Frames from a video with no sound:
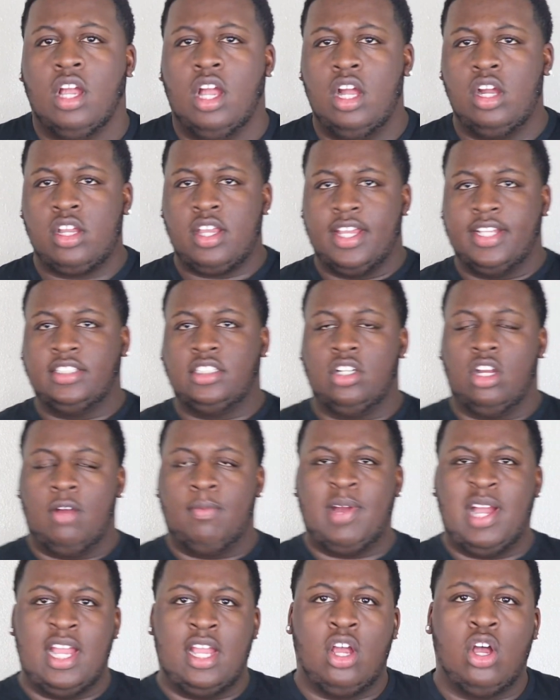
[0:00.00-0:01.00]
Okay, so
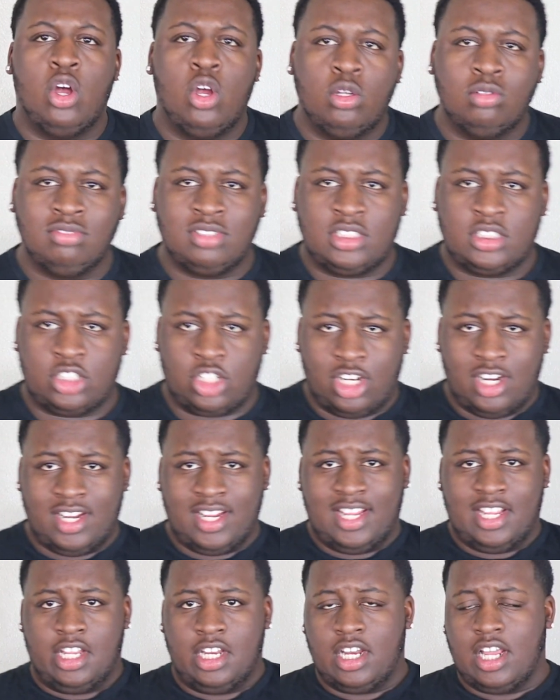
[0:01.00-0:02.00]
on my home
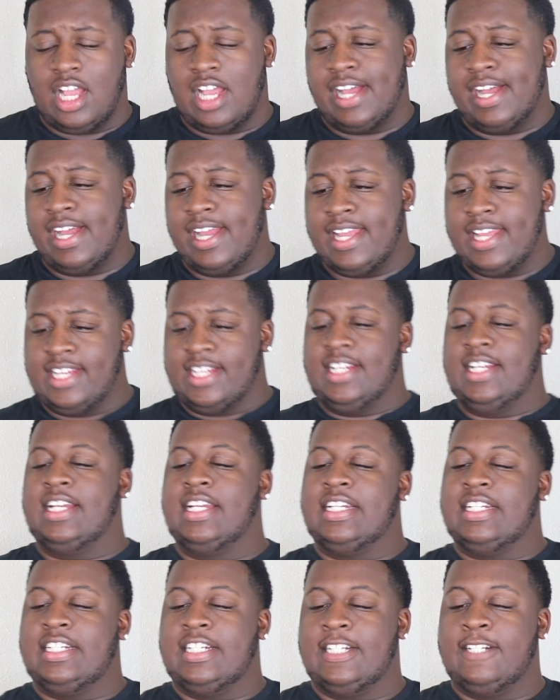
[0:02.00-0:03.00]
screen, I
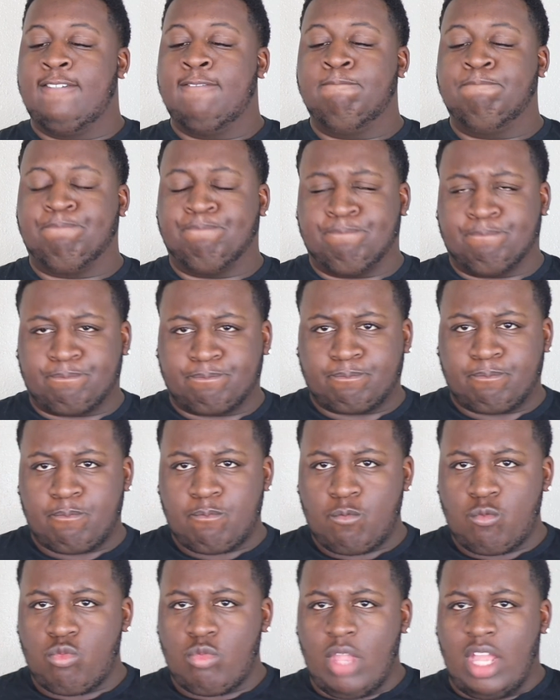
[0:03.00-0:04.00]
have,
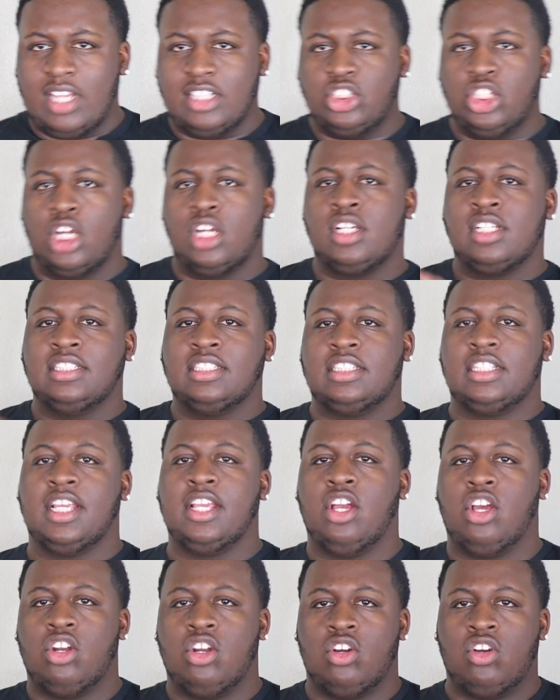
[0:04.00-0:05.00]
as y'all can
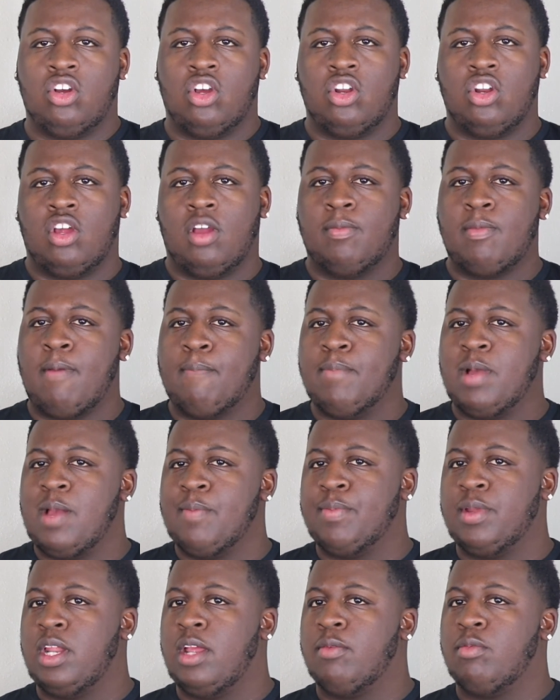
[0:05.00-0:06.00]
see, hold on, hold on, I'm gonna
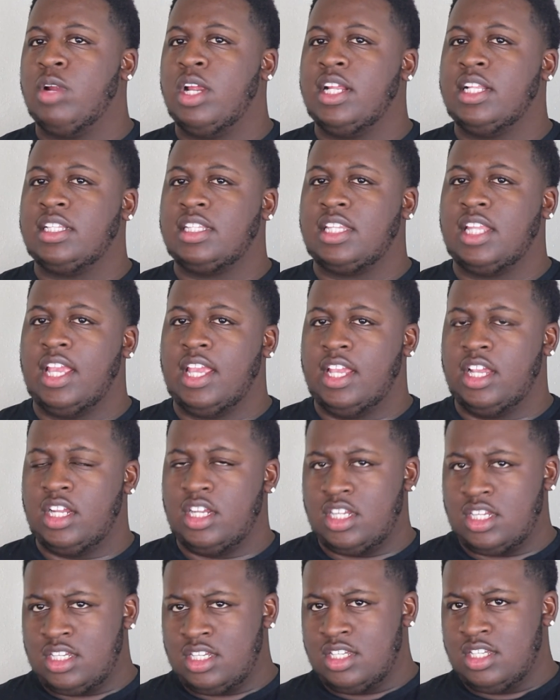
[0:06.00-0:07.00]
pop it up right
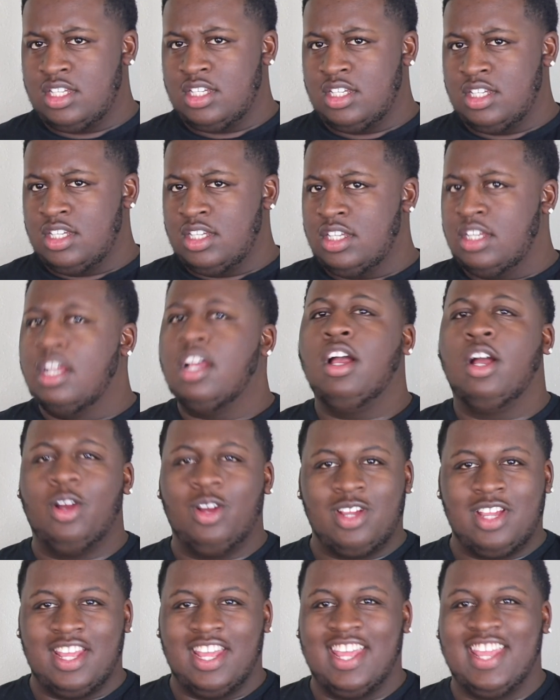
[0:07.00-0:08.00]
there.
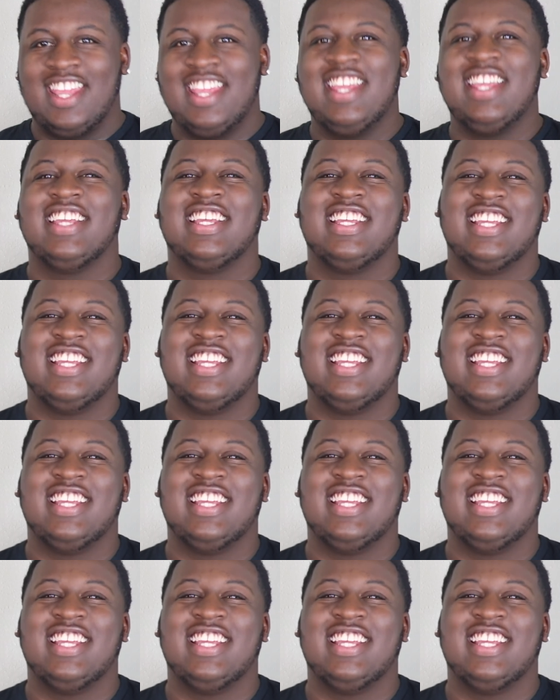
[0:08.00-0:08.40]
Okay,